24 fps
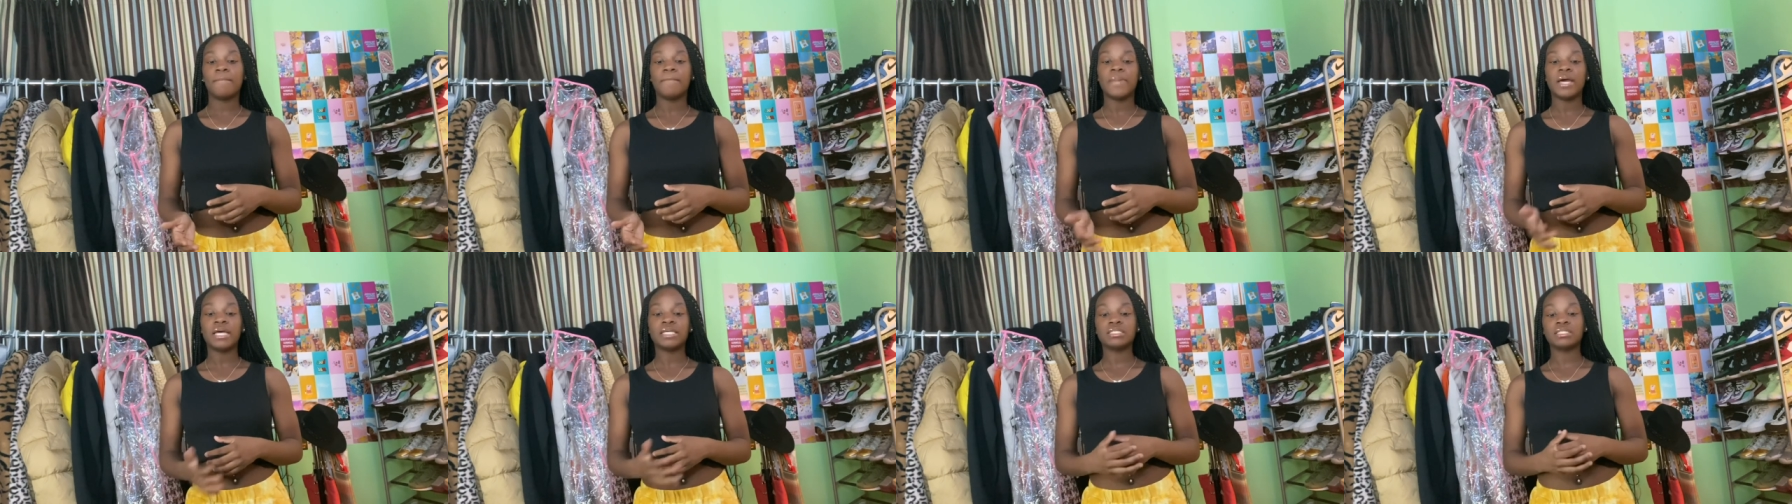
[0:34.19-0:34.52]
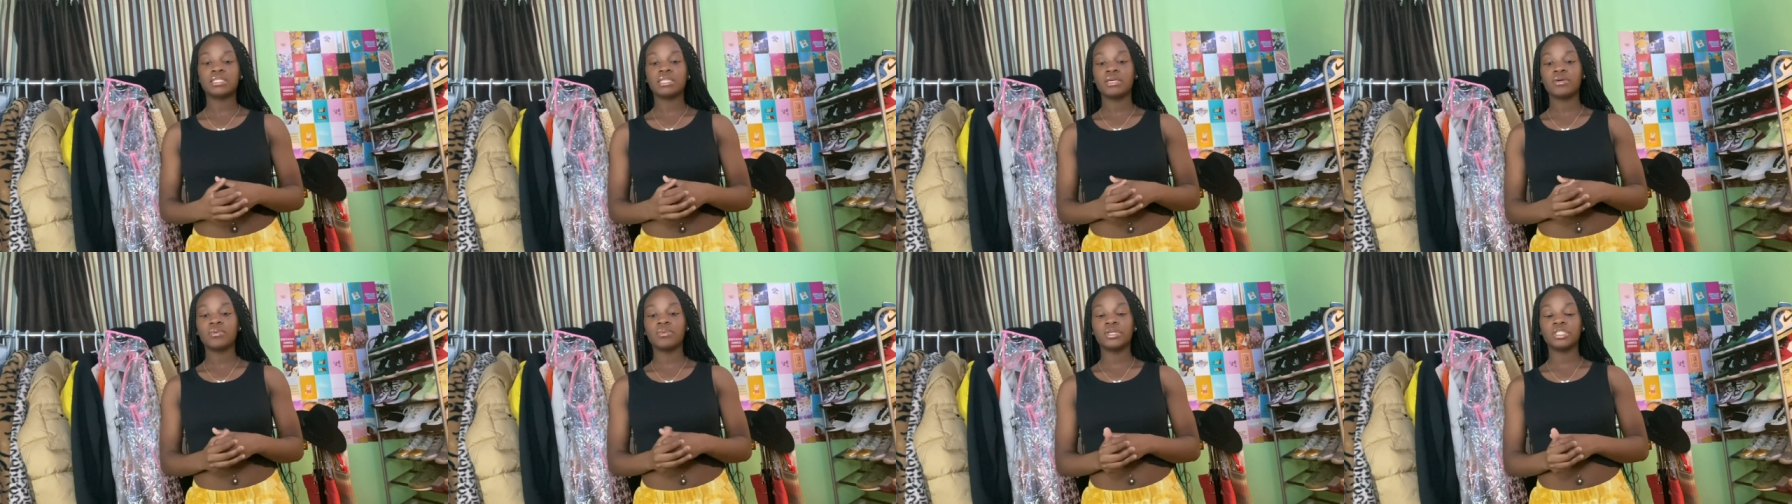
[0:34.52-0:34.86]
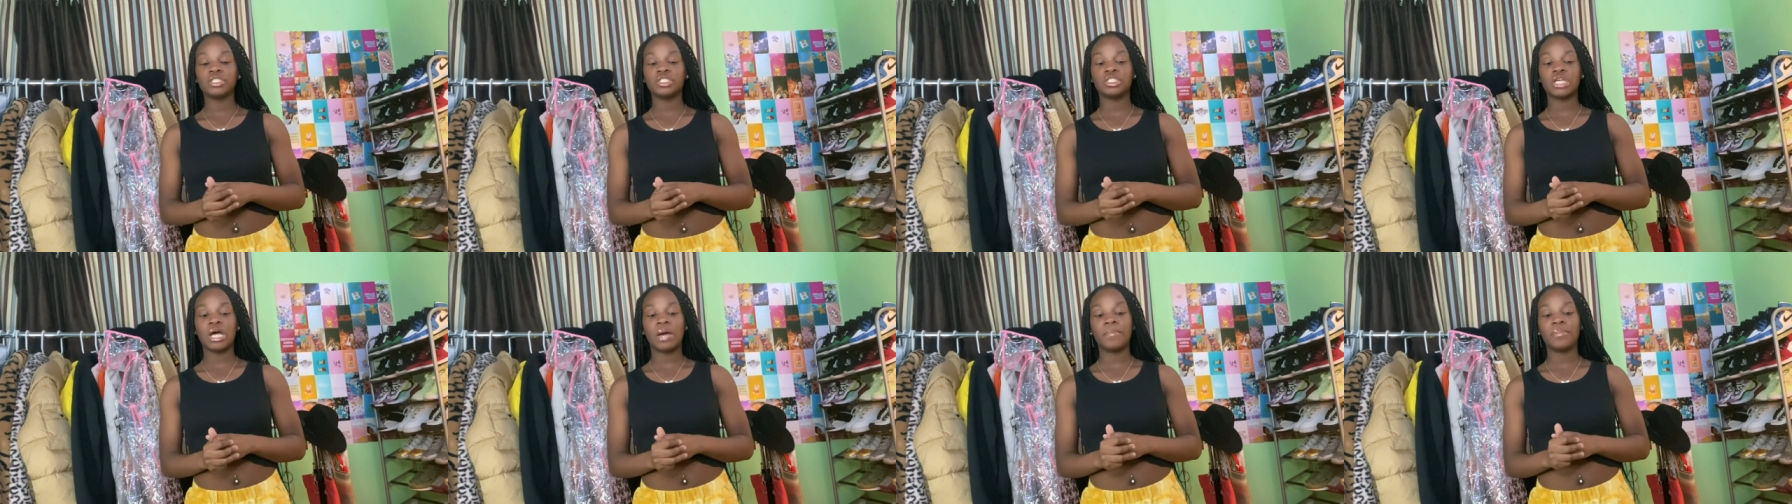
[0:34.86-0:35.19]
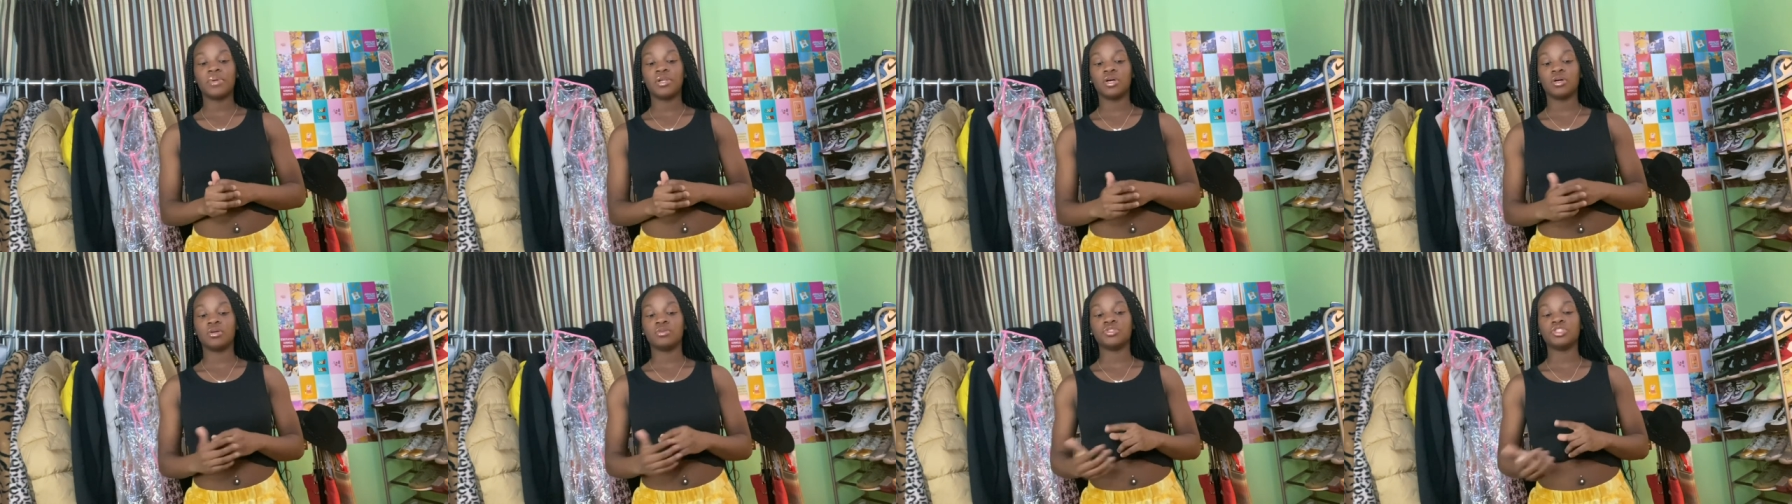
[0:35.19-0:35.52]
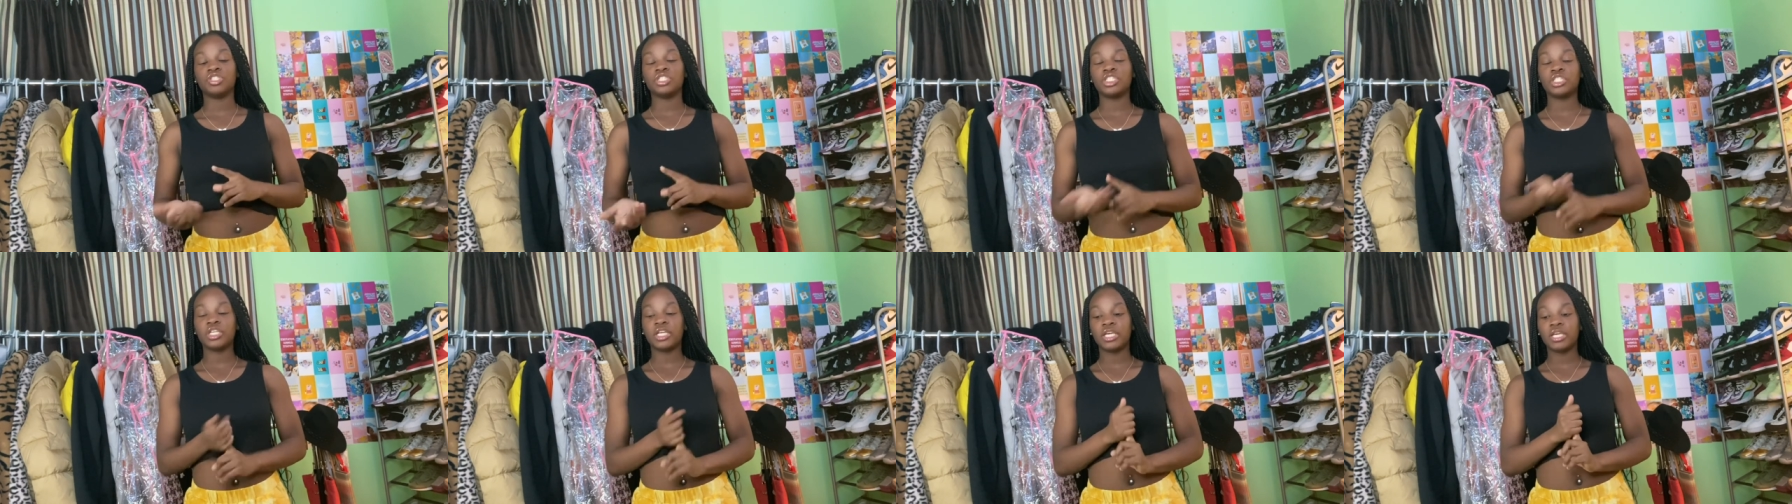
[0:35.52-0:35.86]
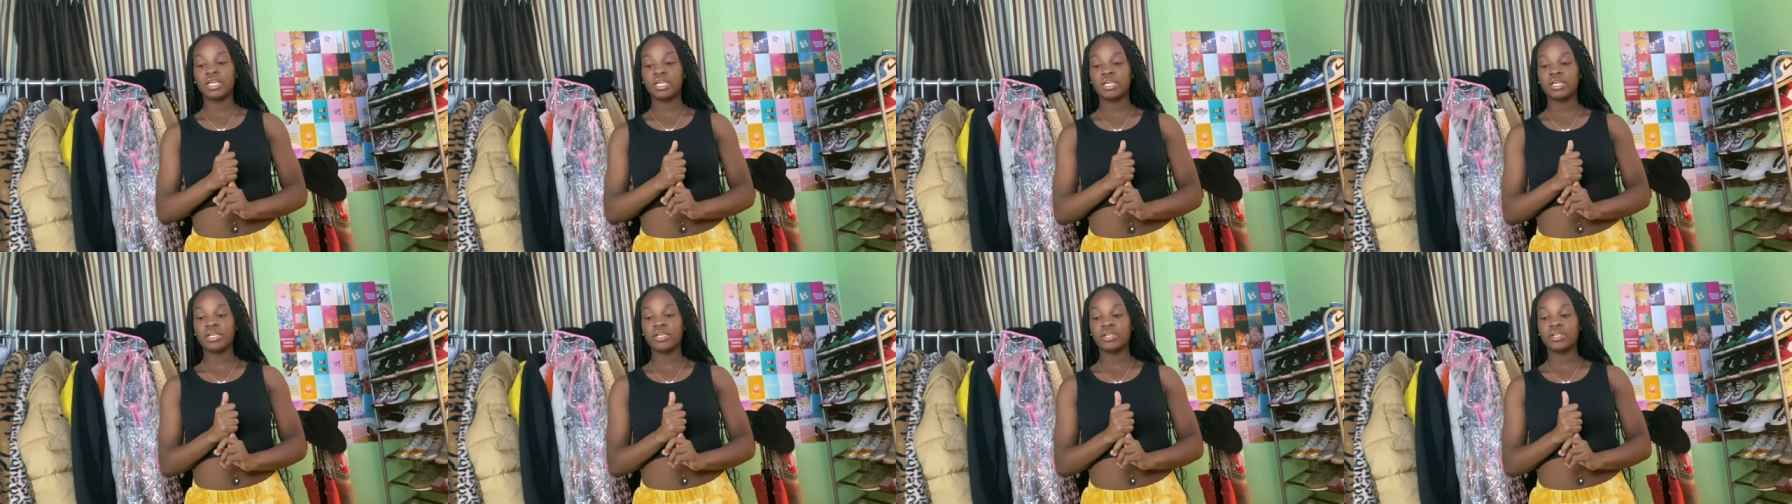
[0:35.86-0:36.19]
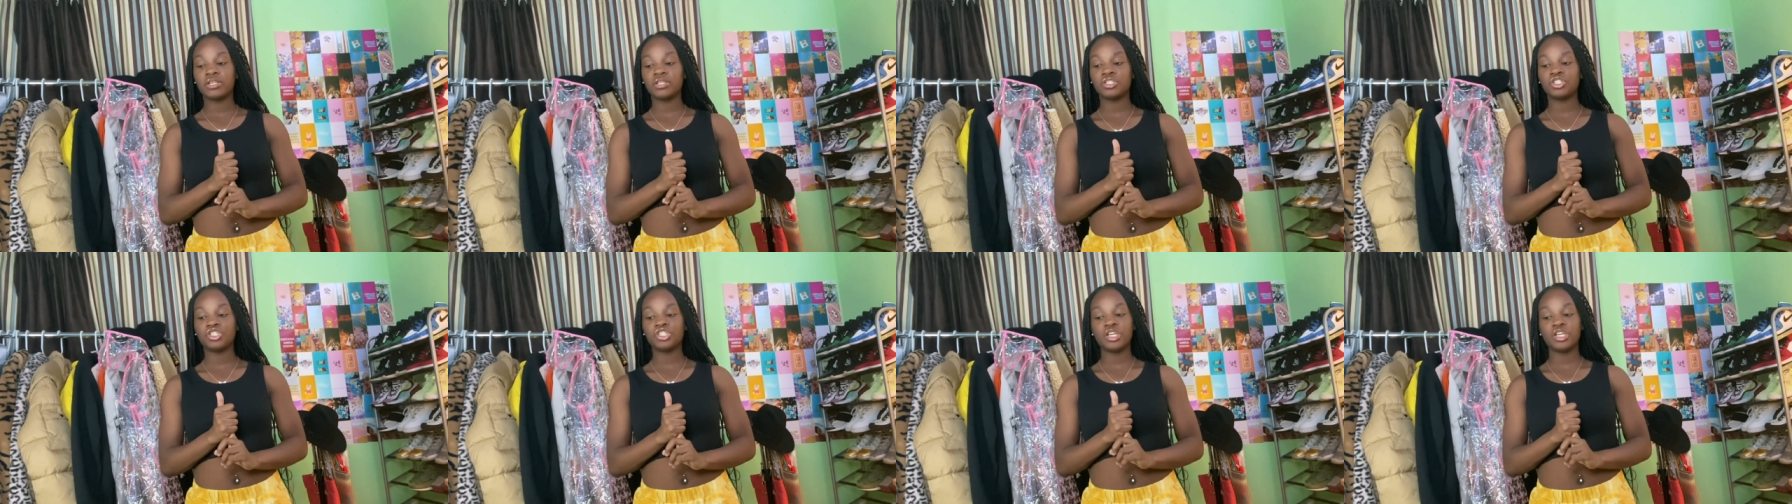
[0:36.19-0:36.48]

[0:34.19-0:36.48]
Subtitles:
basically went shopping on Shein,